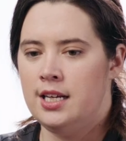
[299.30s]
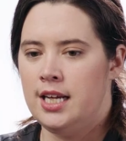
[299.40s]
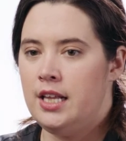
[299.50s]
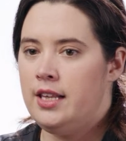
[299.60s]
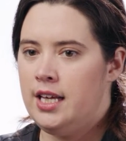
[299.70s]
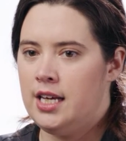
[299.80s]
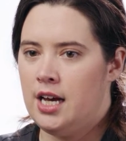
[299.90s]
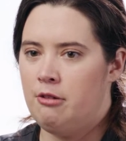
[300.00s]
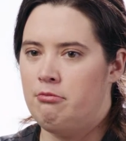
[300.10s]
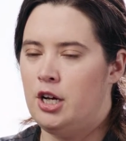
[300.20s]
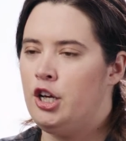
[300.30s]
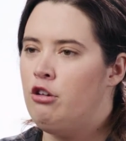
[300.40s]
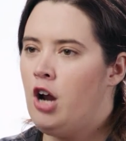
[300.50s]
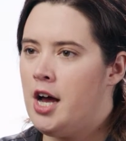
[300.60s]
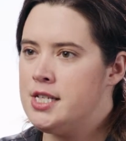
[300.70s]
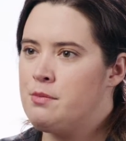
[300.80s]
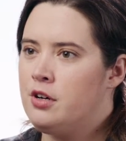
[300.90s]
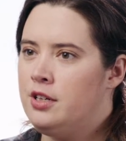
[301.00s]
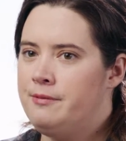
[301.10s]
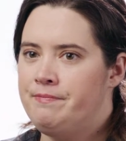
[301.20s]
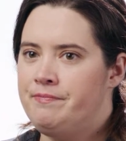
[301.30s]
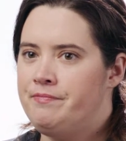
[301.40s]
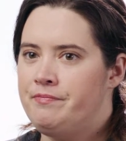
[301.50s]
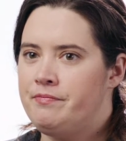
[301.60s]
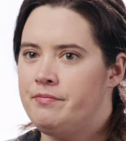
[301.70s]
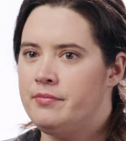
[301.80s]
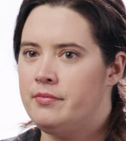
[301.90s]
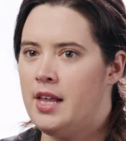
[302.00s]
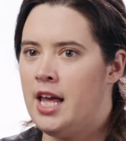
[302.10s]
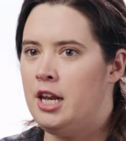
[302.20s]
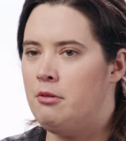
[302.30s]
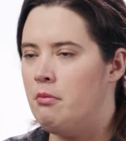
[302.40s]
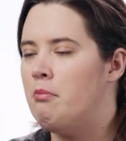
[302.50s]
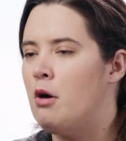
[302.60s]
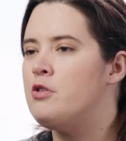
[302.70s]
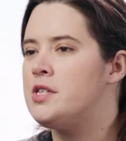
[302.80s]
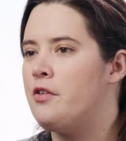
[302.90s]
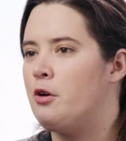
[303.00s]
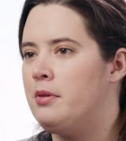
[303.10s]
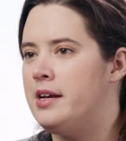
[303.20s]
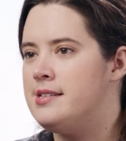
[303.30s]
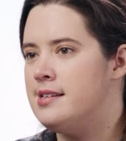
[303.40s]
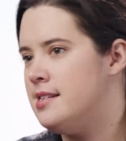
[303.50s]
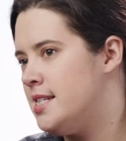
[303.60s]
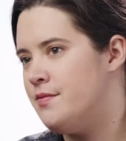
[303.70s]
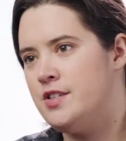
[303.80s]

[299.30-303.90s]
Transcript: In the acute hospital and in most other places,